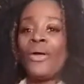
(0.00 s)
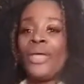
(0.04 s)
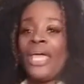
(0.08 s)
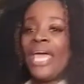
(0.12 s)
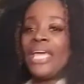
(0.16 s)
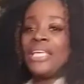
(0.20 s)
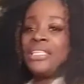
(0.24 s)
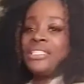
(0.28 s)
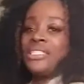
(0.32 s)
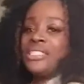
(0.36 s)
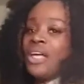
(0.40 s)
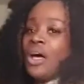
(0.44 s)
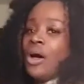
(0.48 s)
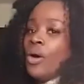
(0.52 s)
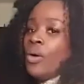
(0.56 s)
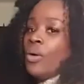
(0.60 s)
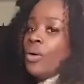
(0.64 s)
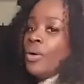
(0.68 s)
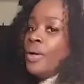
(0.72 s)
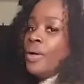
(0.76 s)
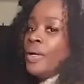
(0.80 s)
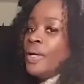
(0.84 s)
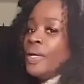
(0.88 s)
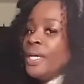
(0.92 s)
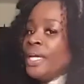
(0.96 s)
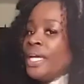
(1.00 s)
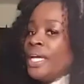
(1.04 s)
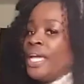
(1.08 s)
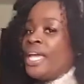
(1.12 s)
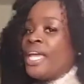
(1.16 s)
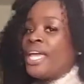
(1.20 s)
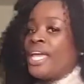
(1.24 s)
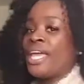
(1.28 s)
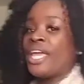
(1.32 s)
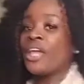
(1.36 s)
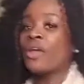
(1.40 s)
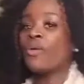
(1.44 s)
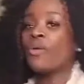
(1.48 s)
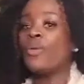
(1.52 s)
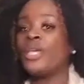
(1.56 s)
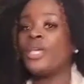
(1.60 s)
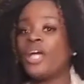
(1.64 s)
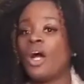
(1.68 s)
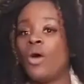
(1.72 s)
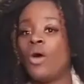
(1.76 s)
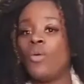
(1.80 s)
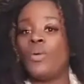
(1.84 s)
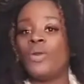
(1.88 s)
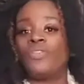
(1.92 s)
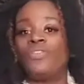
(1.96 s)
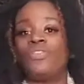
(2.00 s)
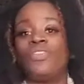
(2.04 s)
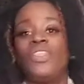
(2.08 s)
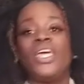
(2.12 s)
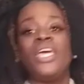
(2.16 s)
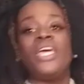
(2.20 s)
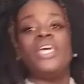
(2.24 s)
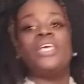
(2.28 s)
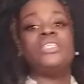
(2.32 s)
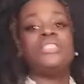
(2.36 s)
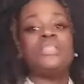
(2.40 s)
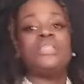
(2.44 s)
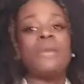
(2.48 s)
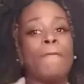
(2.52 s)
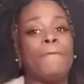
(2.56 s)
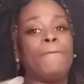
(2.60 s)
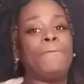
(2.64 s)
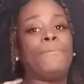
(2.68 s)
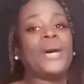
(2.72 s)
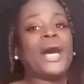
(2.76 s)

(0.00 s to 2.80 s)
Okay, so here we go with this.